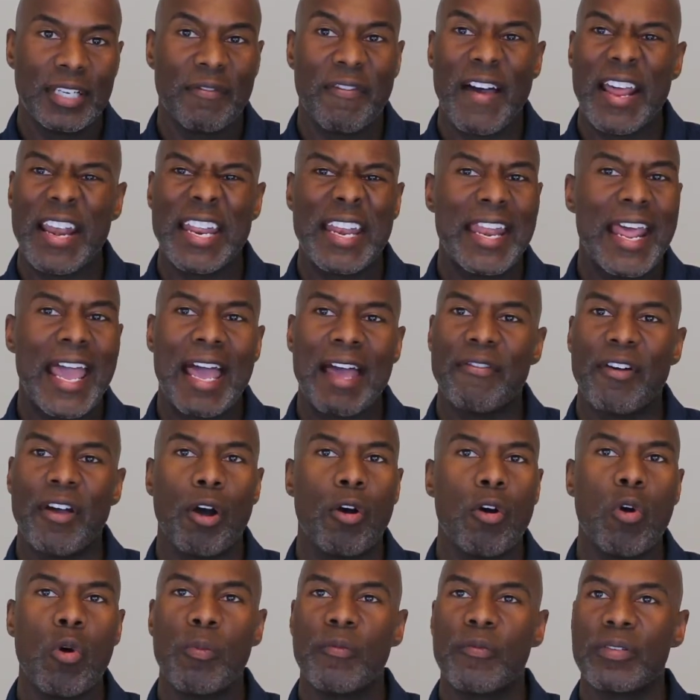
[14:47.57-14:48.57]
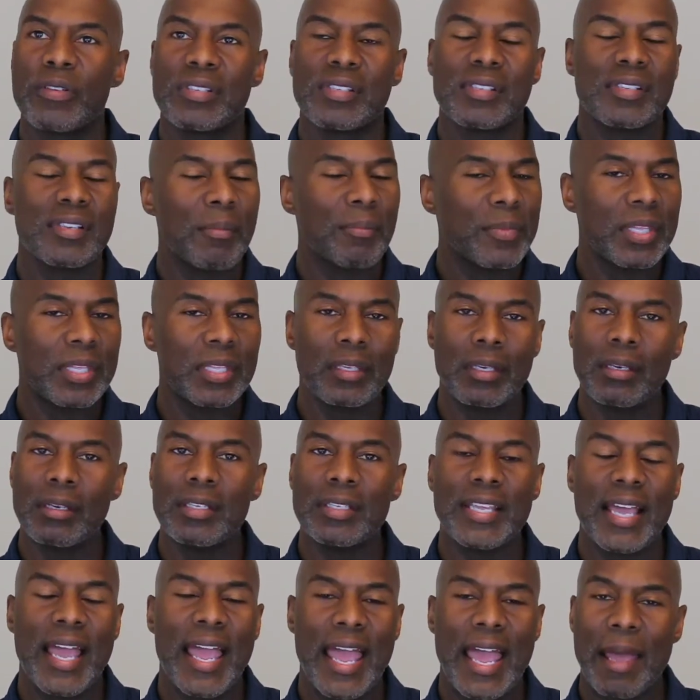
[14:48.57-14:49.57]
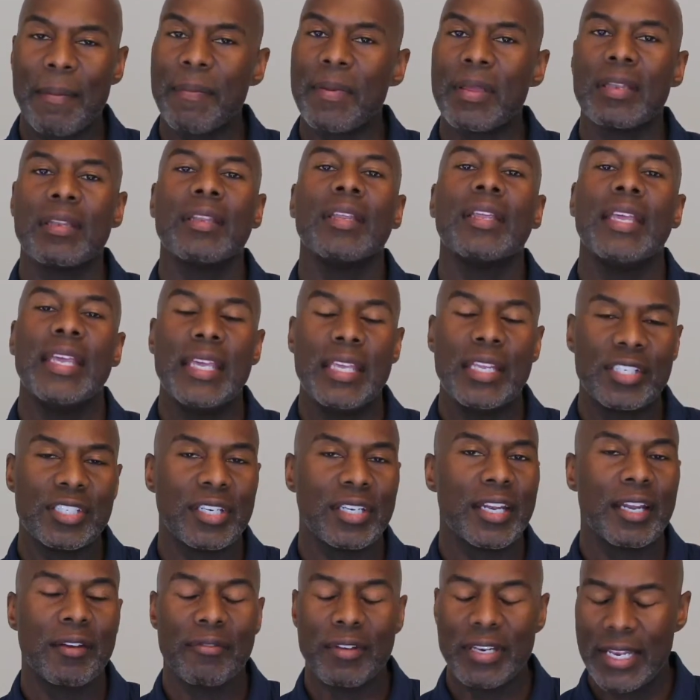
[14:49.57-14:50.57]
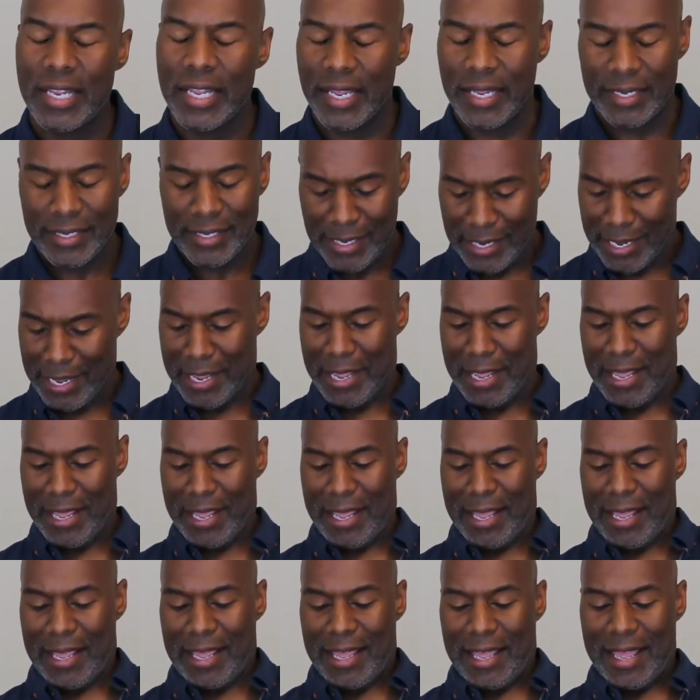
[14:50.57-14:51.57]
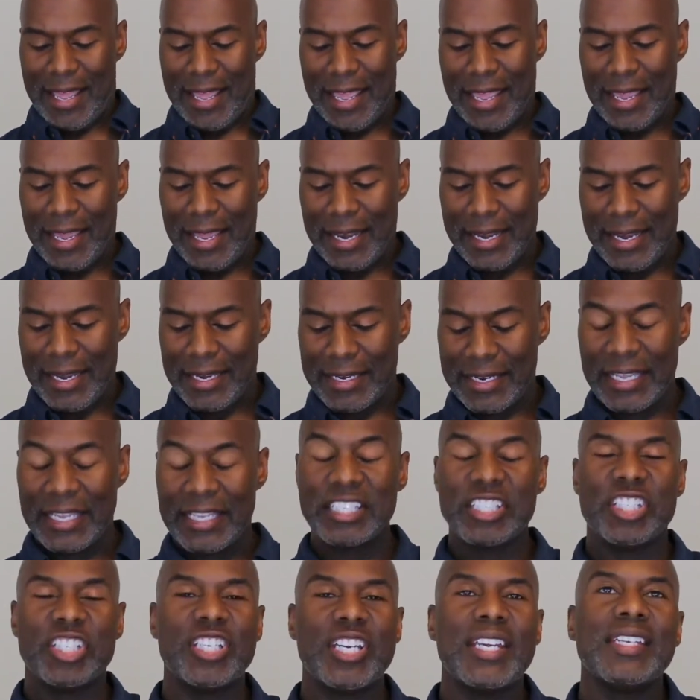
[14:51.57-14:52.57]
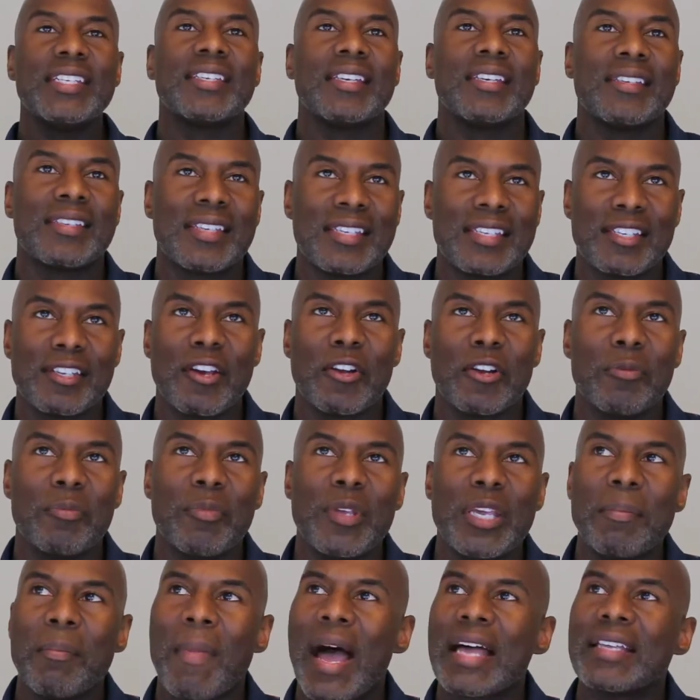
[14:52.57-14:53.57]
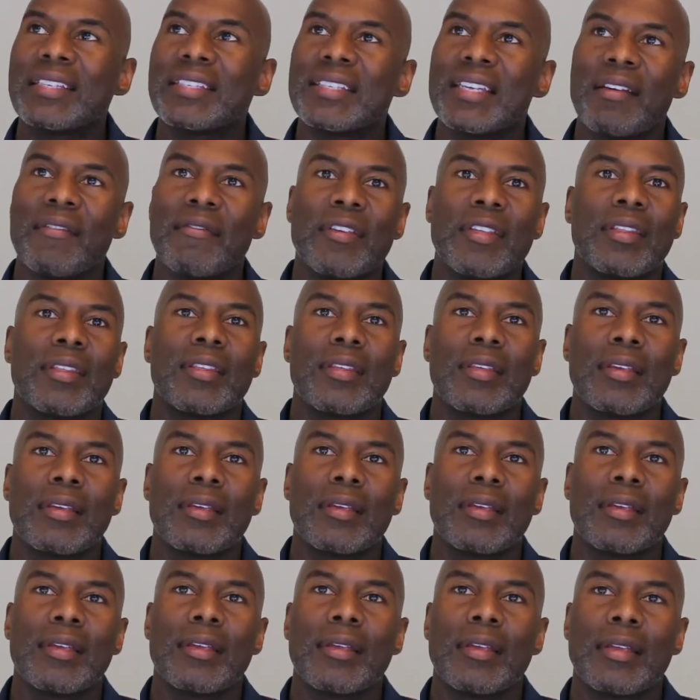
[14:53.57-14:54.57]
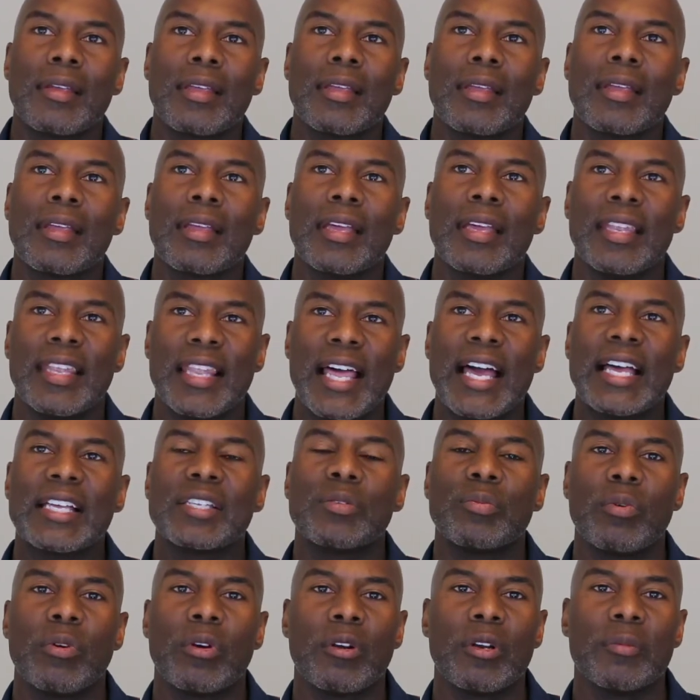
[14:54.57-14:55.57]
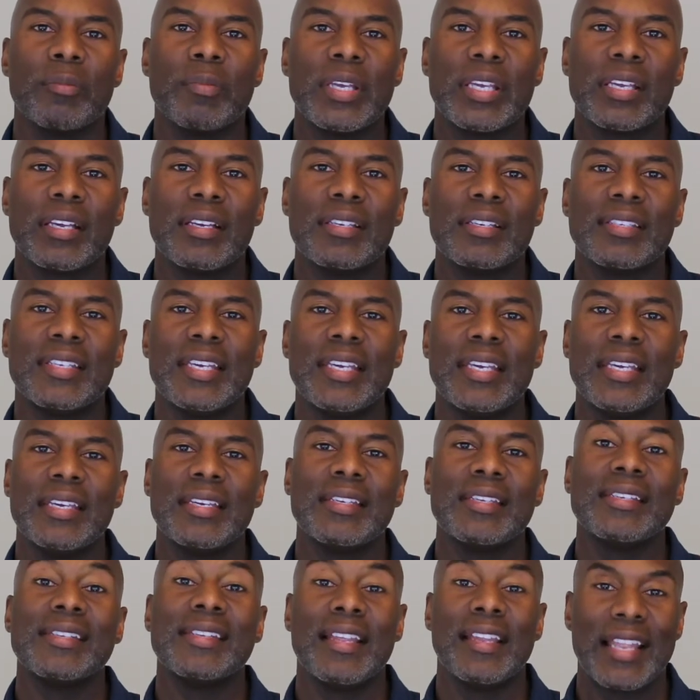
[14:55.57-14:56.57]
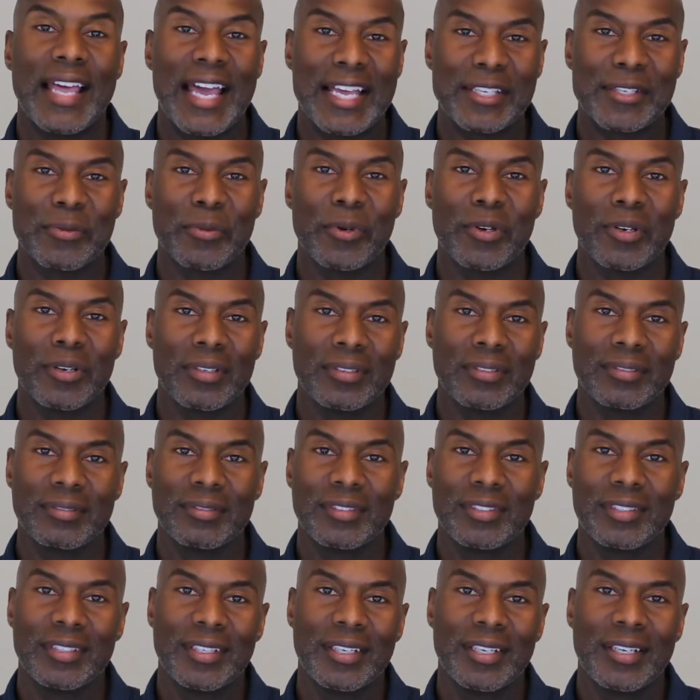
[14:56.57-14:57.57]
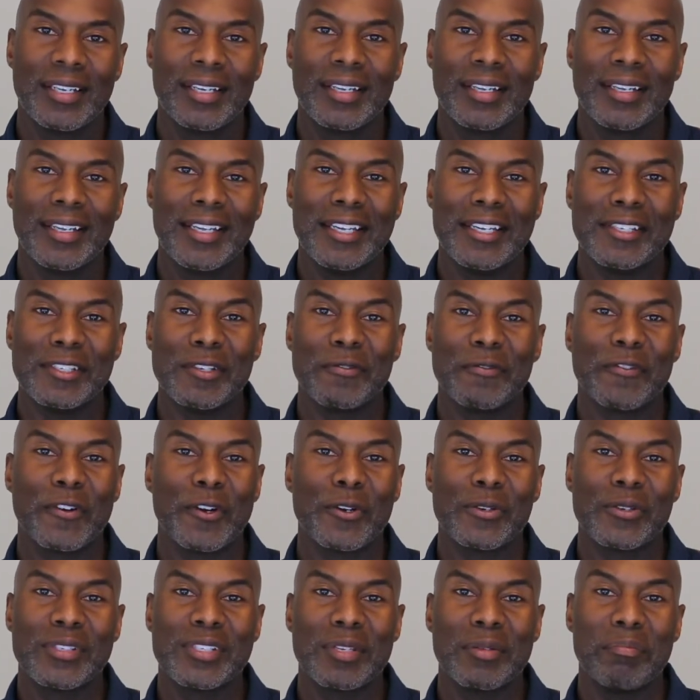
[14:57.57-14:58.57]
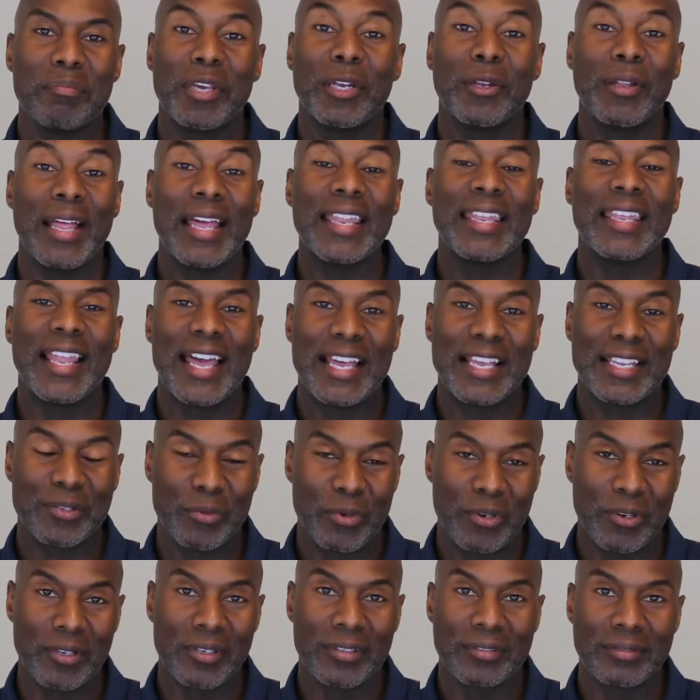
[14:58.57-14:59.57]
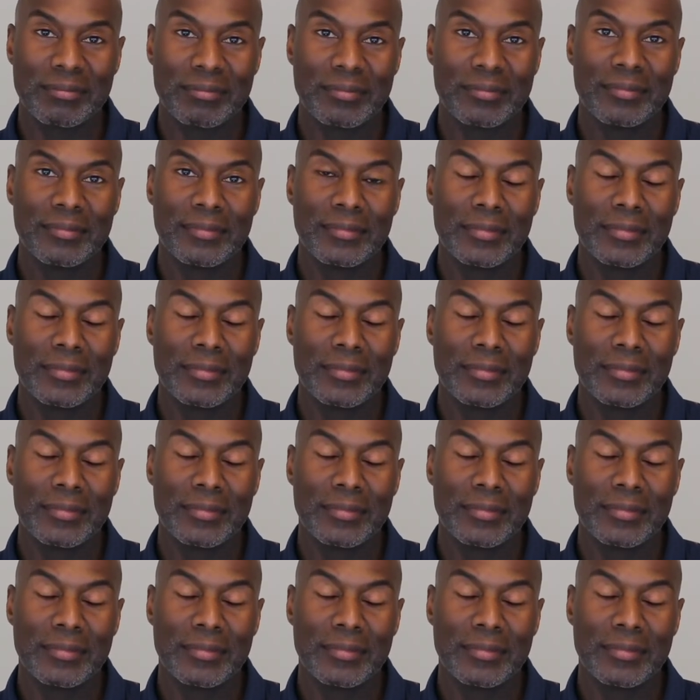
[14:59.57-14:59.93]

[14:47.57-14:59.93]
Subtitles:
If I didn't have a hope for something good to happen each and every day. And Jesus is going to be my 7th and last word because He is the last word. He is the first, middle, and last word.